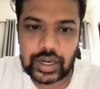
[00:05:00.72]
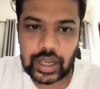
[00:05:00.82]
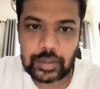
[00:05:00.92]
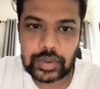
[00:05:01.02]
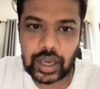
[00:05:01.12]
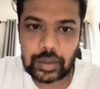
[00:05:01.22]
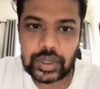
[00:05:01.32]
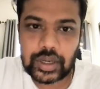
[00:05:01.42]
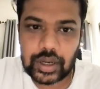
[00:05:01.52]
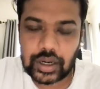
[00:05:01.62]
time can
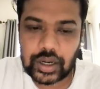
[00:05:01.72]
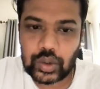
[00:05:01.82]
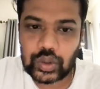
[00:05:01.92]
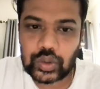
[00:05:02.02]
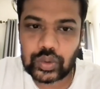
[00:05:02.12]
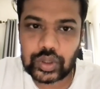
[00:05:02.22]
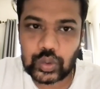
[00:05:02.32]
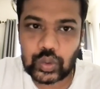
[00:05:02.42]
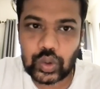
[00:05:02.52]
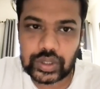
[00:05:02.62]
be cut down to
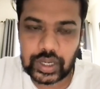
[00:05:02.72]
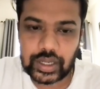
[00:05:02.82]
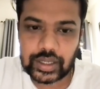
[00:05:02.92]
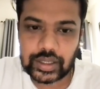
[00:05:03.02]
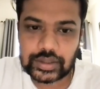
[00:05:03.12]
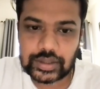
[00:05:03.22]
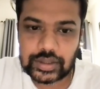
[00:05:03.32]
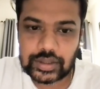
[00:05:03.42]
or 3 years.